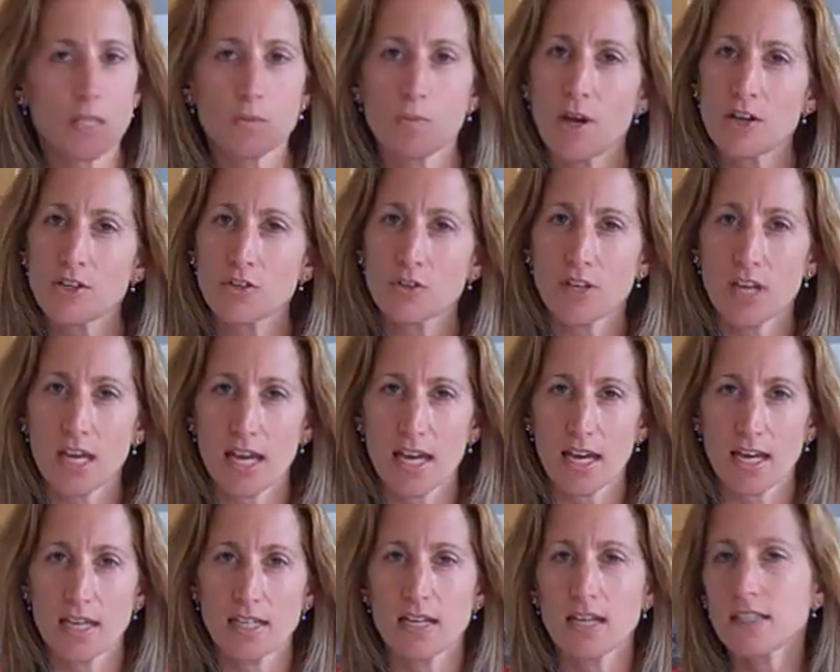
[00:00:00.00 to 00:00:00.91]
this Special
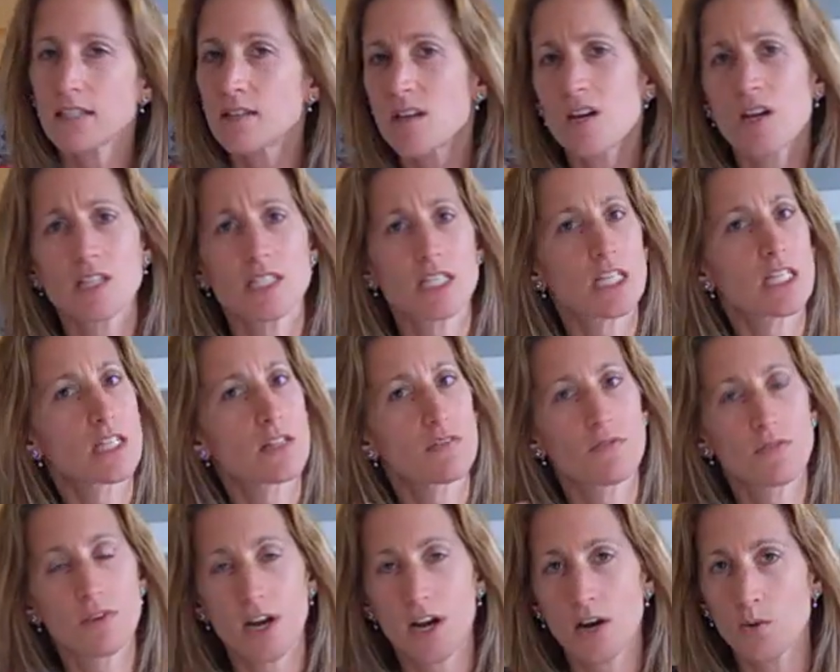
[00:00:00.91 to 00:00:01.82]
K, not because it's the
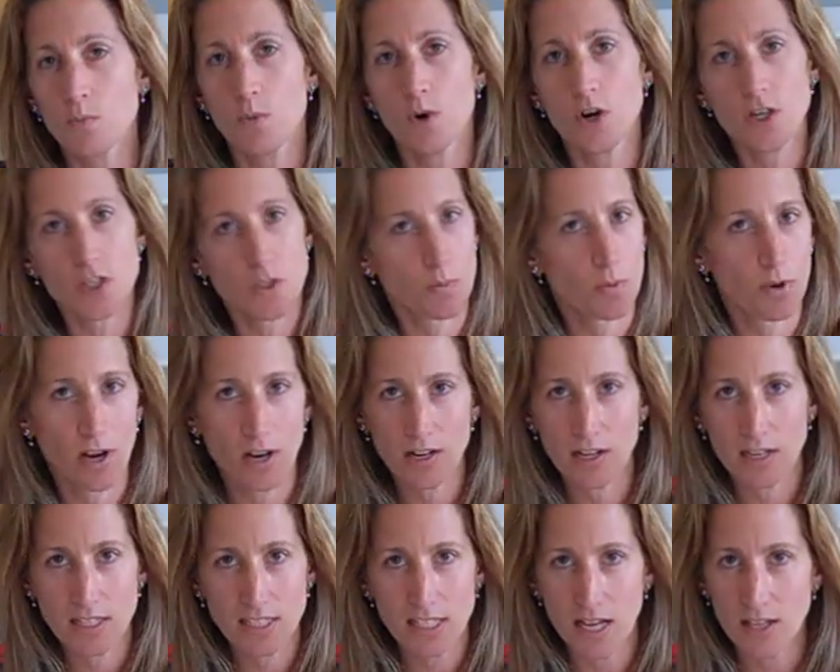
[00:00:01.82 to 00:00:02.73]
very worst
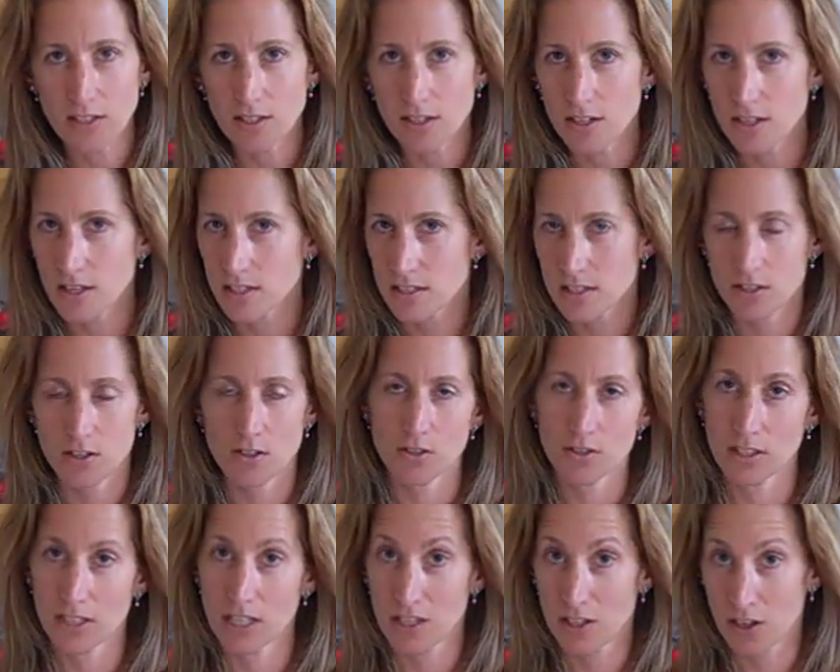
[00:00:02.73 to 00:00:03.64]
product out there, because
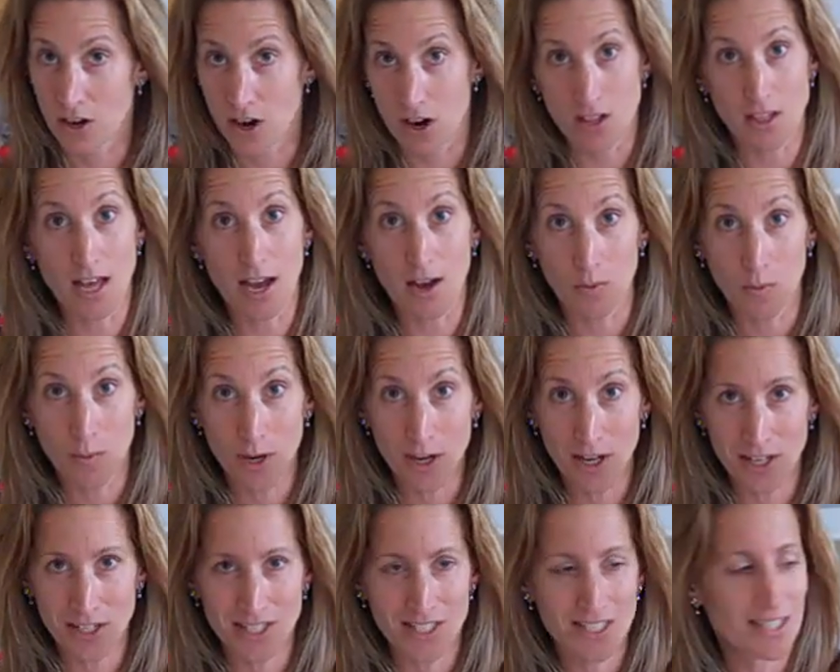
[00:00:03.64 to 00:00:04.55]
certainly there are a lot
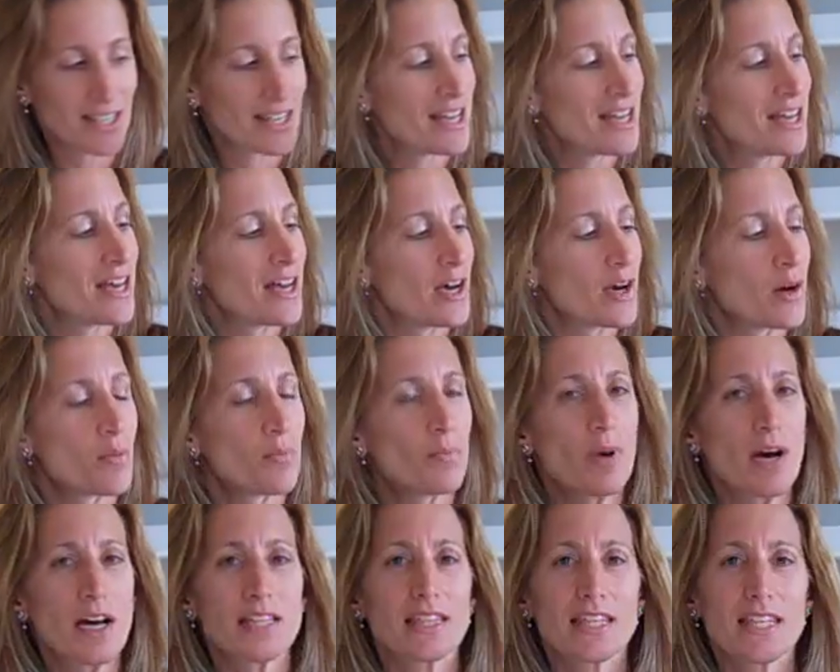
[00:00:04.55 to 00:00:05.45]
worse,
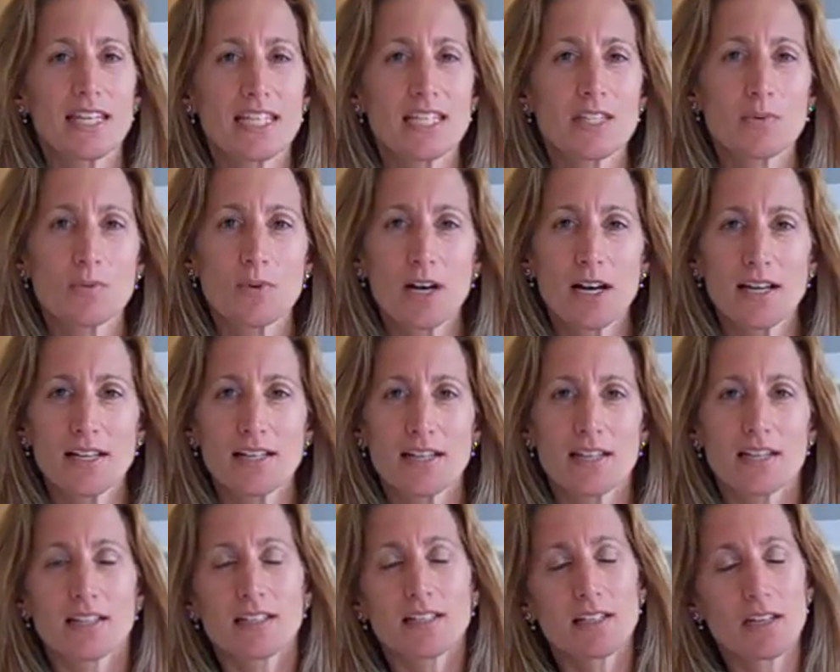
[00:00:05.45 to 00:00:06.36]
but this
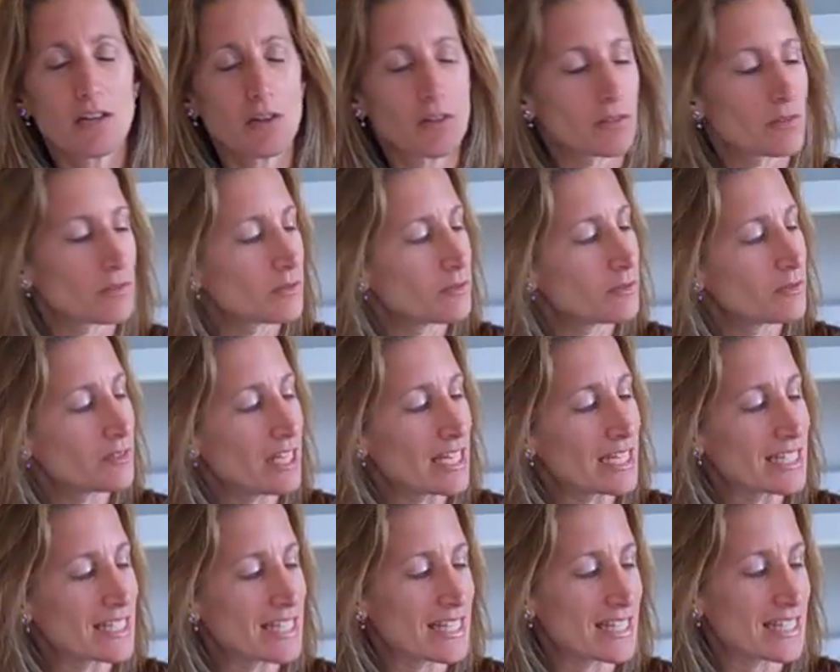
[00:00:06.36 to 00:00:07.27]
one
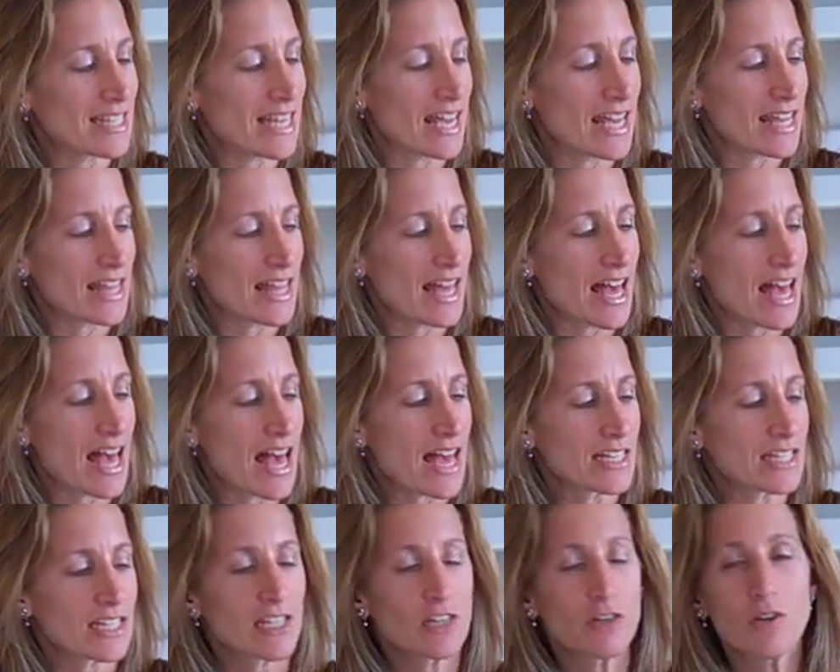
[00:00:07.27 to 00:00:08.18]
likes to say
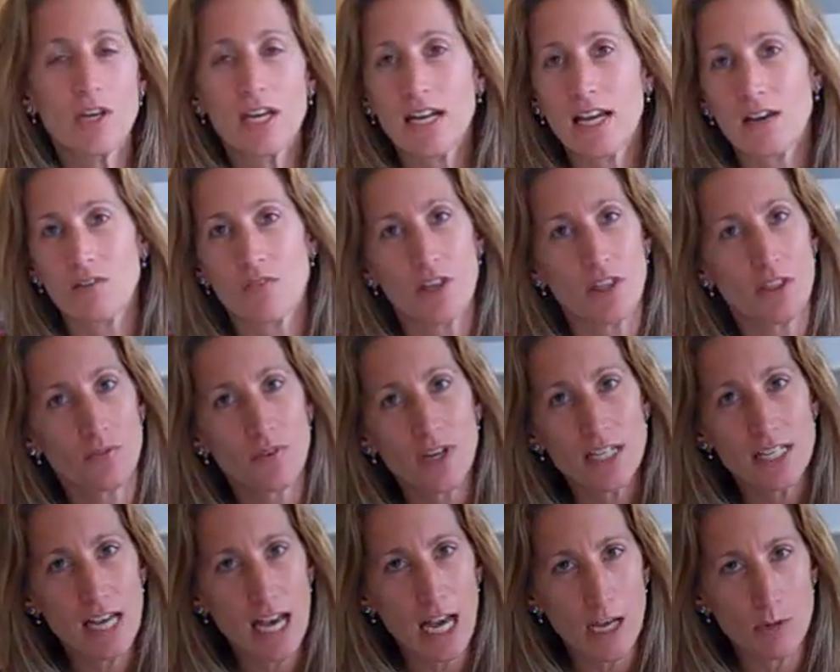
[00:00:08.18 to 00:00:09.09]
that you can have it
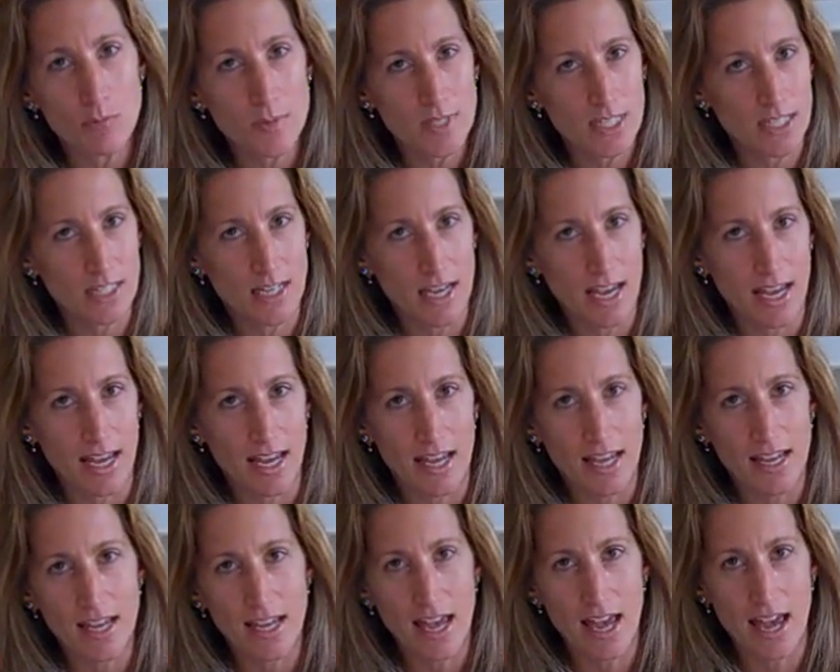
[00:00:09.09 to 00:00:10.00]
3 times a
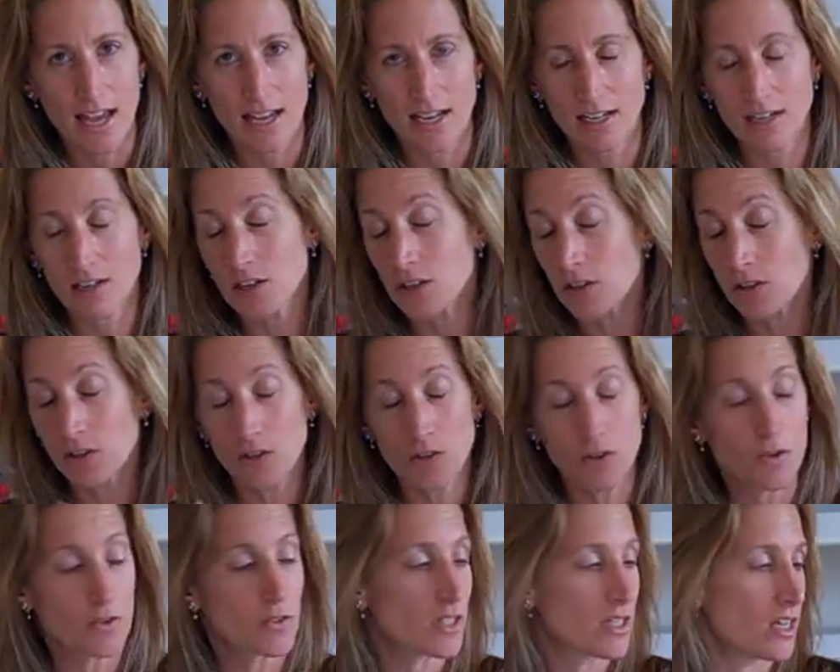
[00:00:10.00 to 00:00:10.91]
day and
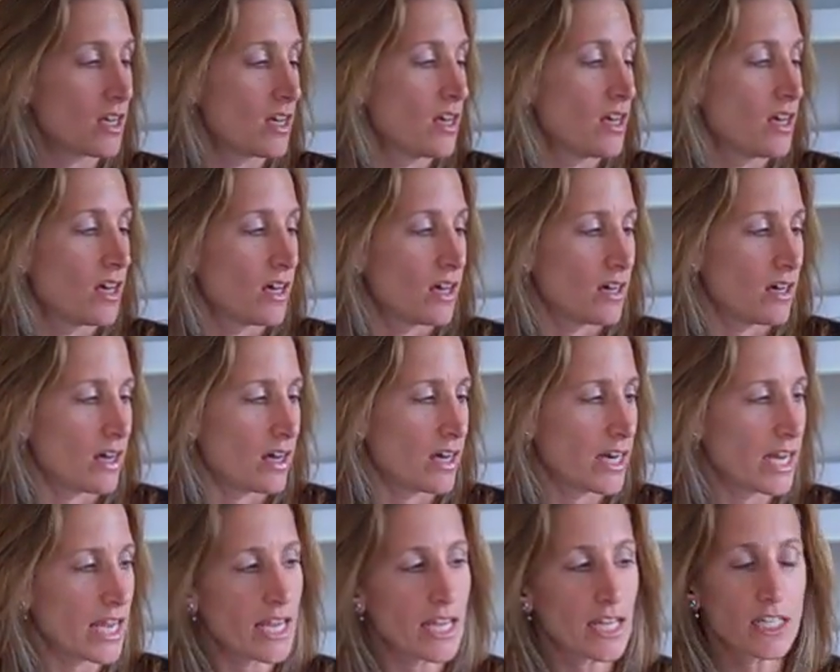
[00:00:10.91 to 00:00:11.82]
lose
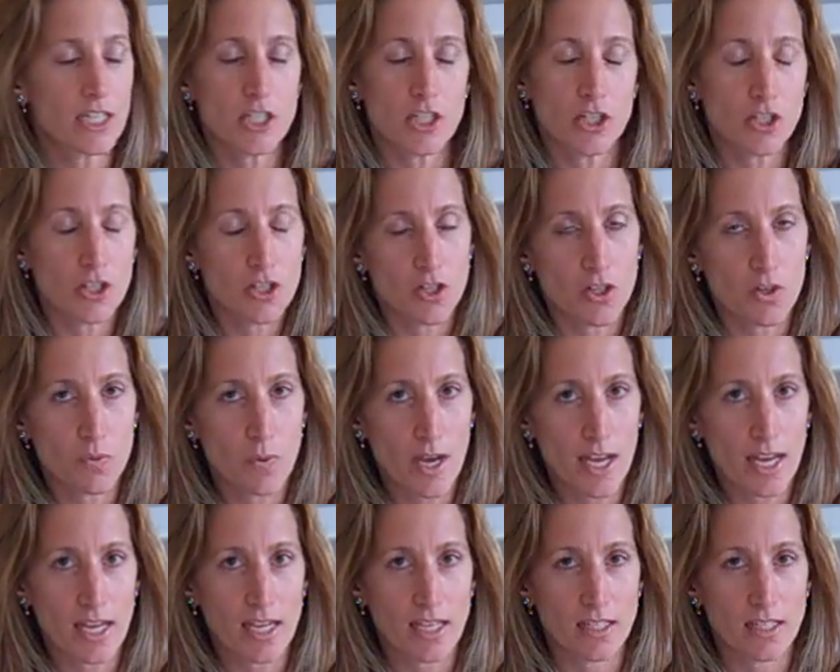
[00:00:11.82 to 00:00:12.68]
an inch in 2